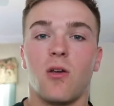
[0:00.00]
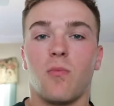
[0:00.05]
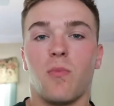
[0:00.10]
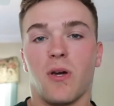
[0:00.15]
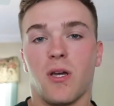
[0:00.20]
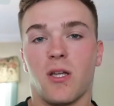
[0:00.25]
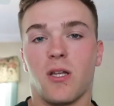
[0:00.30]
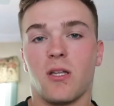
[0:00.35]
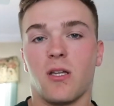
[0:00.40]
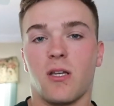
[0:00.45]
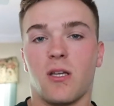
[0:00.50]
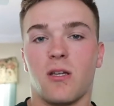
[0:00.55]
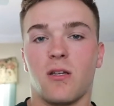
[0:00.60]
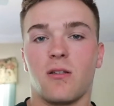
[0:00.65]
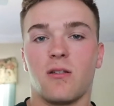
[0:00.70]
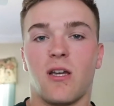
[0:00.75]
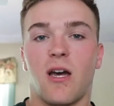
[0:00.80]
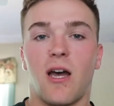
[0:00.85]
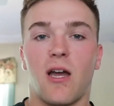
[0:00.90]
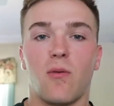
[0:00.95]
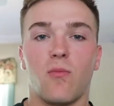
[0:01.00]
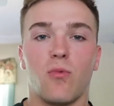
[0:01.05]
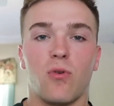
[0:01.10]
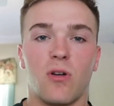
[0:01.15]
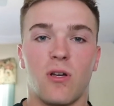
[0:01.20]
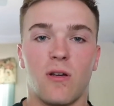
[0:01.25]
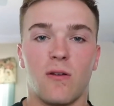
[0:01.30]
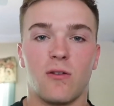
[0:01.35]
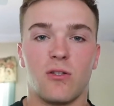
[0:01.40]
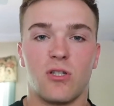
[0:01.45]
but time will
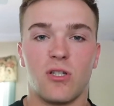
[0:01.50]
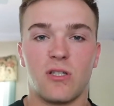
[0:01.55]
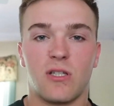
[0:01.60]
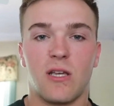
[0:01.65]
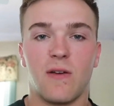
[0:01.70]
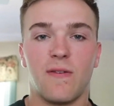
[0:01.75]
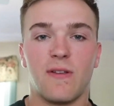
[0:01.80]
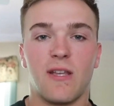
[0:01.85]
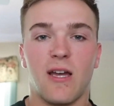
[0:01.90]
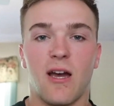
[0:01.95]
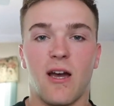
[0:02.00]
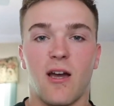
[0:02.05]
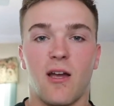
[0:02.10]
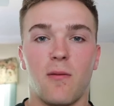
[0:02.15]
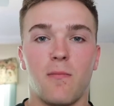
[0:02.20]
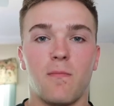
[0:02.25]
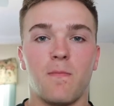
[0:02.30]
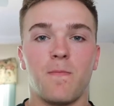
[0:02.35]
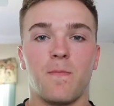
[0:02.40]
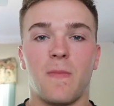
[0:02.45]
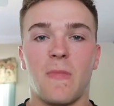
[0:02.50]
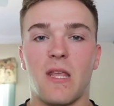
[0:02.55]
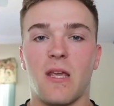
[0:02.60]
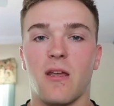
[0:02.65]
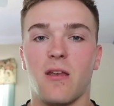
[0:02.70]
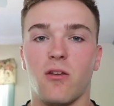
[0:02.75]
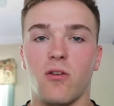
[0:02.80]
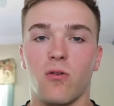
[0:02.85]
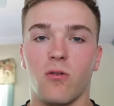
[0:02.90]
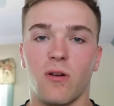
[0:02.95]
get, just give it time
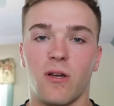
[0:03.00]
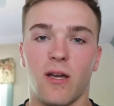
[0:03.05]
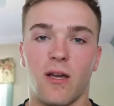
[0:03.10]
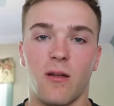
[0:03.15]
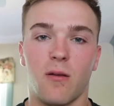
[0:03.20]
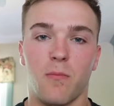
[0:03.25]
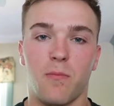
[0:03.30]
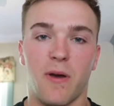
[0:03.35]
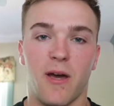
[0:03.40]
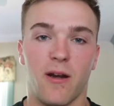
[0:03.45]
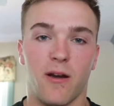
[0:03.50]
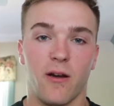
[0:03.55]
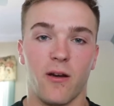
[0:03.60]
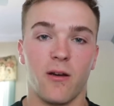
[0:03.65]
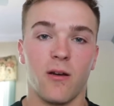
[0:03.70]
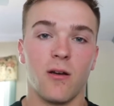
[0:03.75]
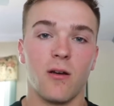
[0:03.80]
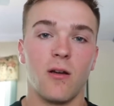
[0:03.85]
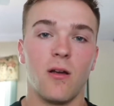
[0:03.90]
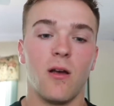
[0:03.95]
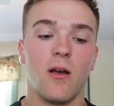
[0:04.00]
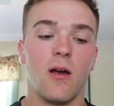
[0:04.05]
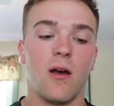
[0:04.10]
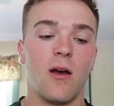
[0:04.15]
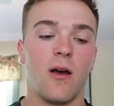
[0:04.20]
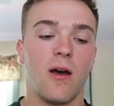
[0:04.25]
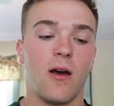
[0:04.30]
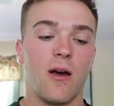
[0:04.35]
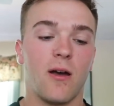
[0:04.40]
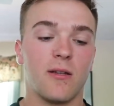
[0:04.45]
and you'll get better.
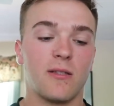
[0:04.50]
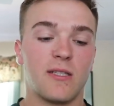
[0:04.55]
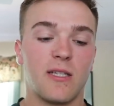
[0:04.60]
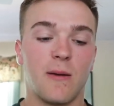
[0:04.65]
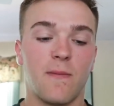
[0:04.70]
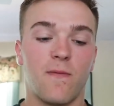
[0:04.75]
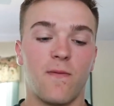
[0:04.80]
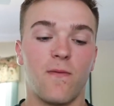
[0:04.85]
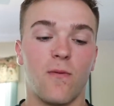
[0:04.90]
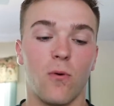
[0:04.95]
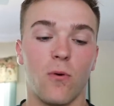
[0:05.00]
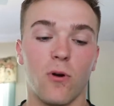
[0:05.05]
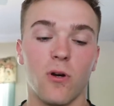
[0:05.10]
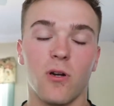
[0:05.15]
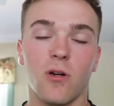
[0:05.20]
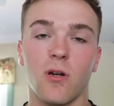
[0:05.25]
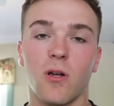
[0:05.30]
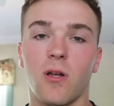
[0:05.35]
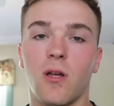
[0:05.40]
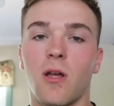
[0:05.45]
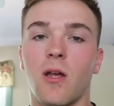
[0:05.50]
Uh, step four